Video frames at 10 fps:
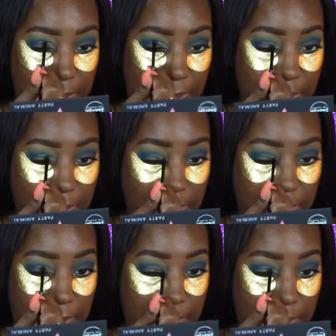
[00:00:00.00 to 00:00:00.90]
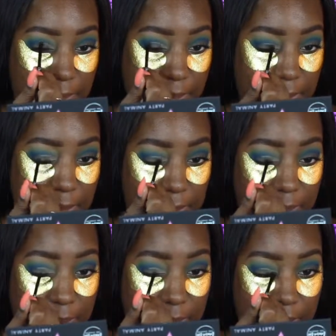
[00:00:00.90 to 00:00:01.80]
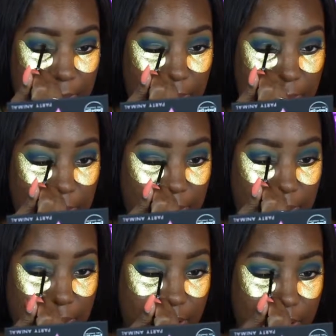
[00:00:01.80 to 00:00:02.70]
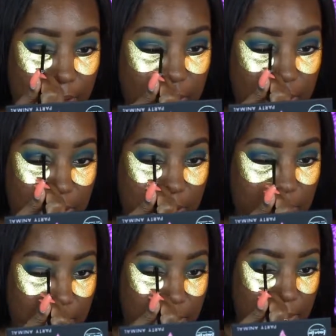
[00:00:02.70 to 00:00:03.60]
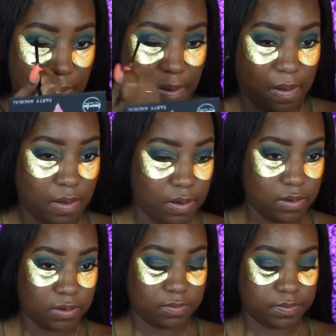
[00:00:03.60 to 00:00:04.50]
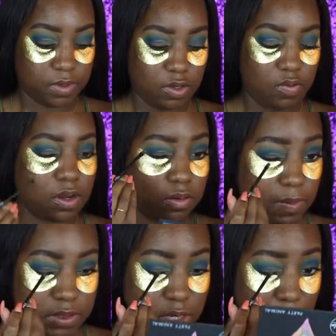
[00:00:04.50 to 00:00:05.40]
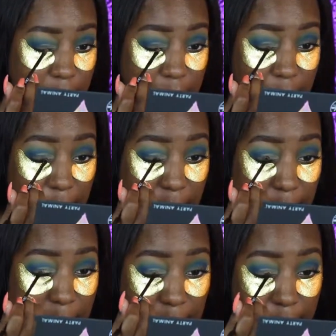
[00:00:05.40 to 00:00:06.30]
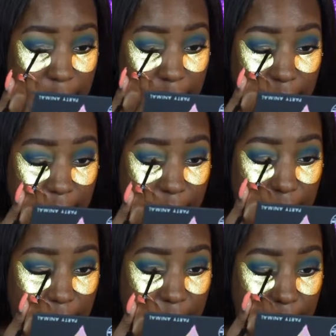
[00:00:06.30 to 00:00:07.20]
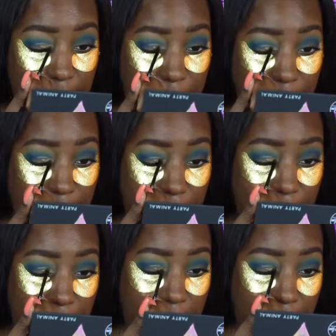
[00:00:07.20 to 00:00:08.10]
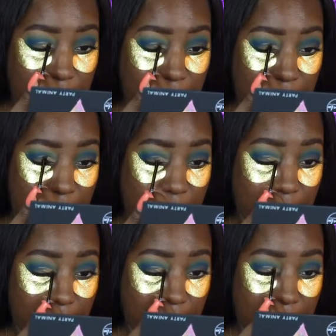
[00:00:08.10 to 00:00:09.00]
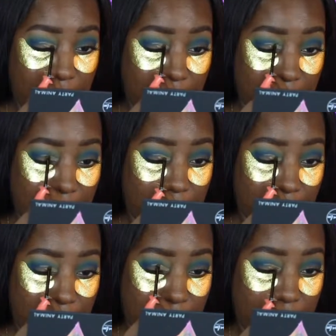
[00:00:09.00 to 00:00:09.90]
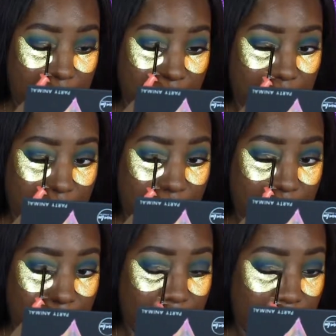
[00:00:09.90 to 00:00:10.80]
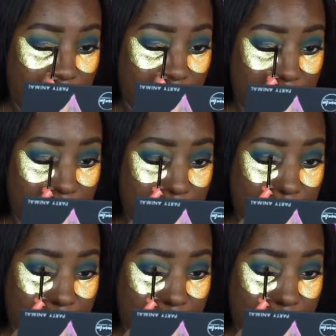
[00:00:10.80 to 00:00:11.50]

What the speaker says: I don't make them like super duper perfect. I just cut out the area that I'm going to put eyeshadow on, and it's just like whatever, you know? So yeah, I'm just